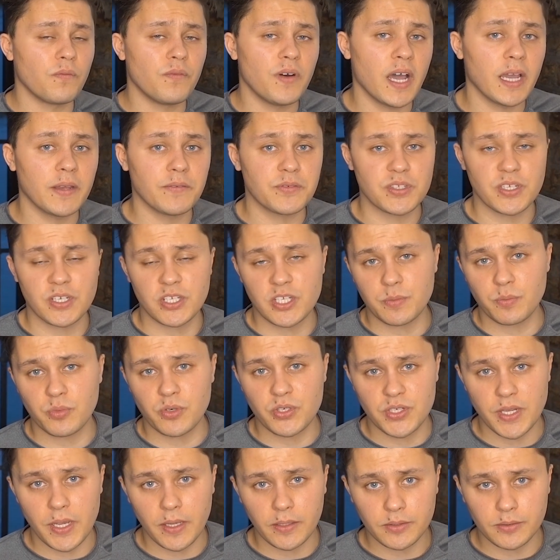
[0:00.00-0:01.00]
five, six
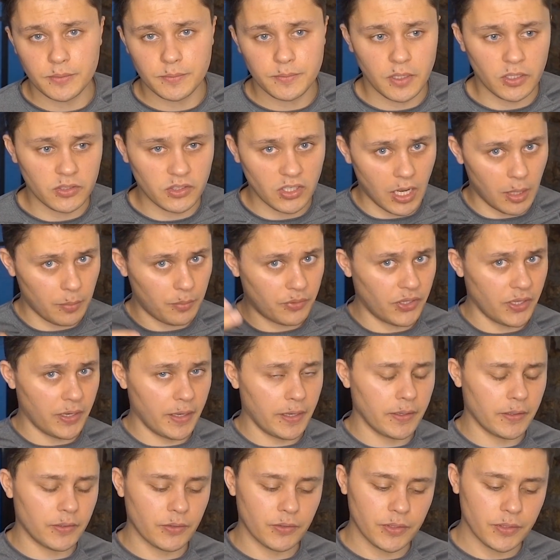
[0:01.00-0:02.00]
percent on top of the
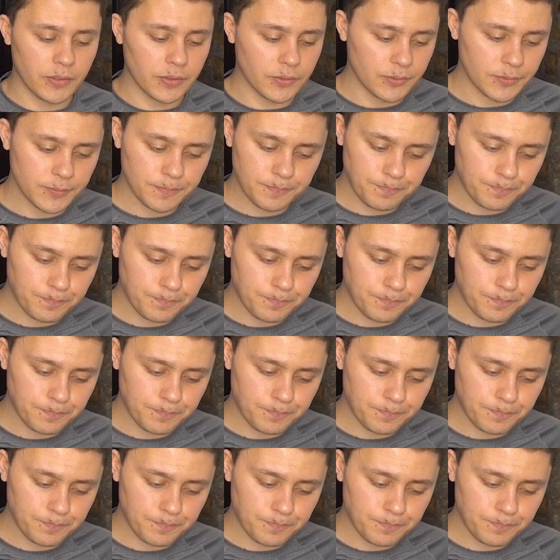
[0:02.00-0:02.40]
anchor yield.